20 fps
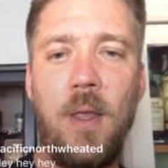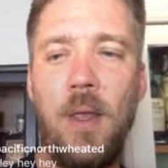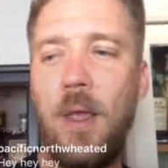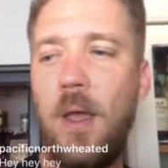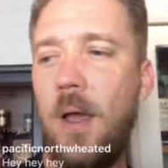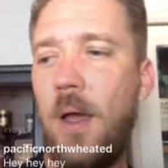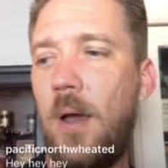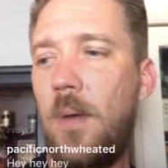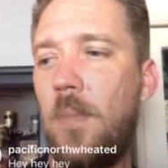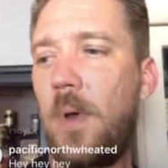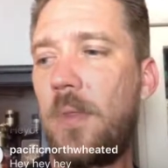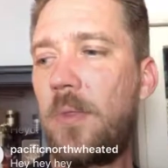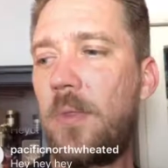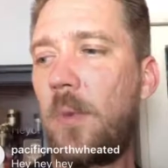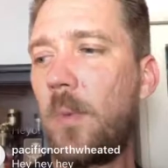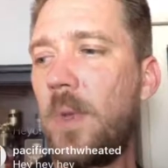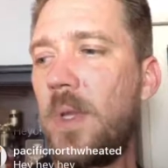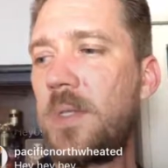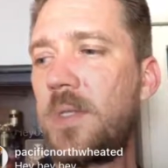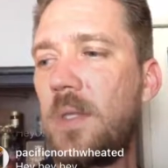But the
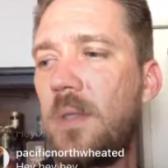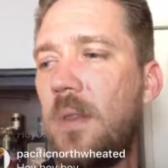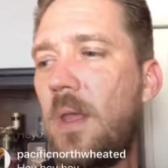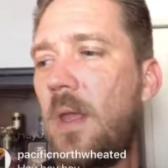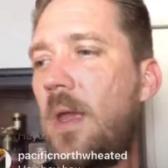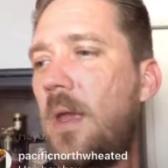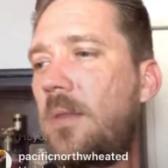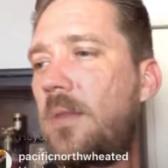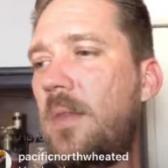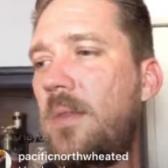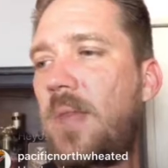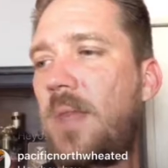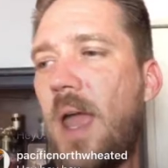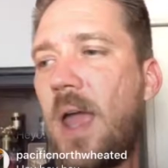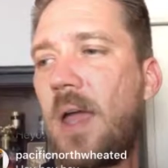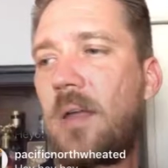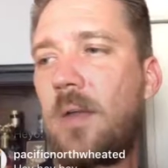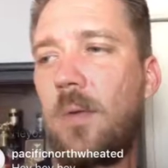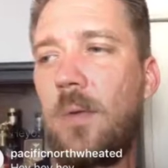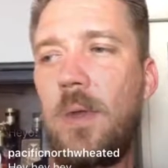reason that the
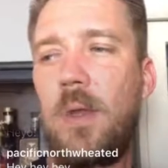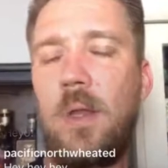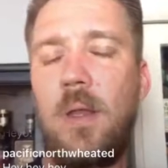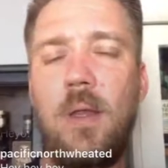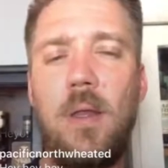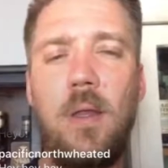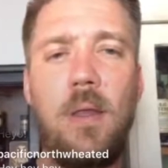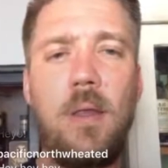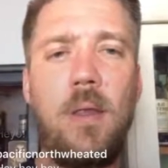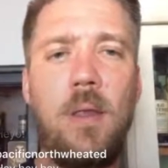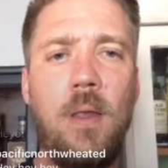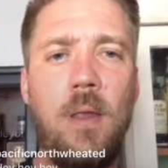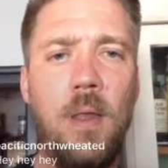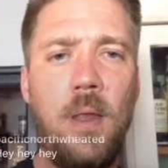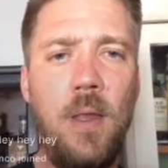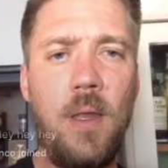daiquiri